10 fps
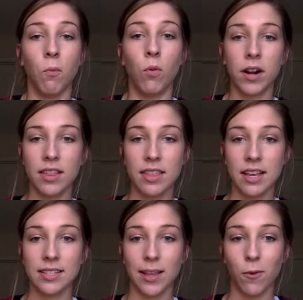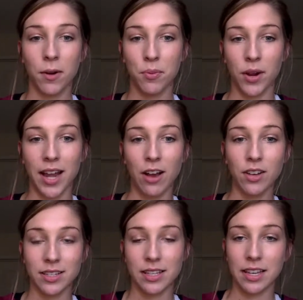One of the things I want to point
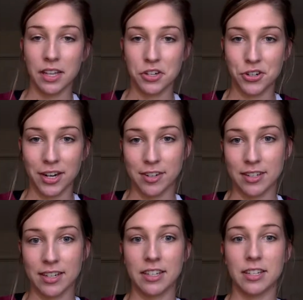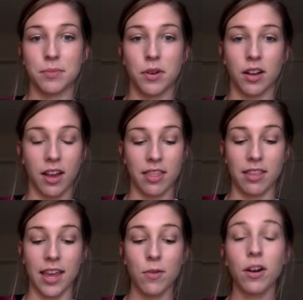out is the illustrations in this book.
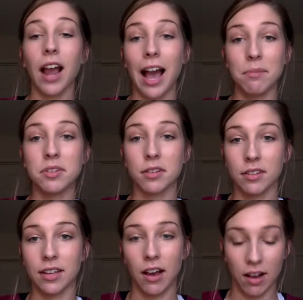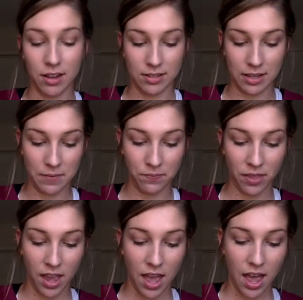They were absolutely awesome.
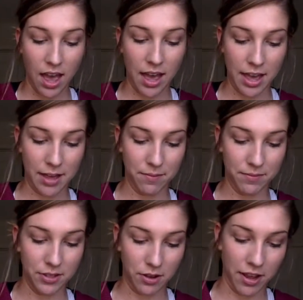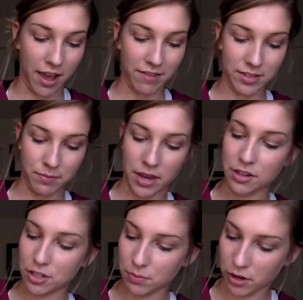So I have some
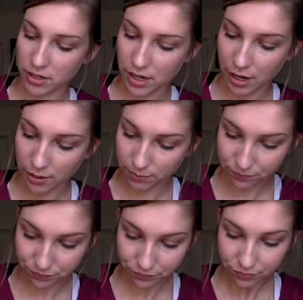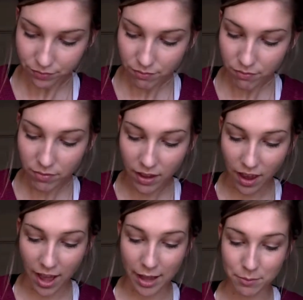pages marked here.
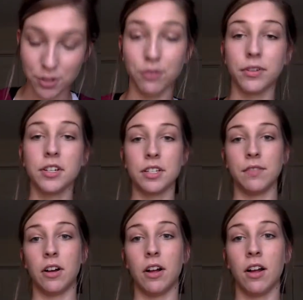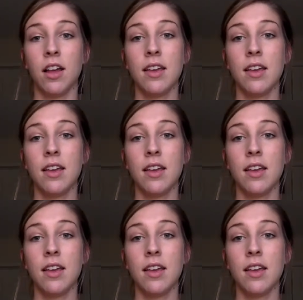So first of all,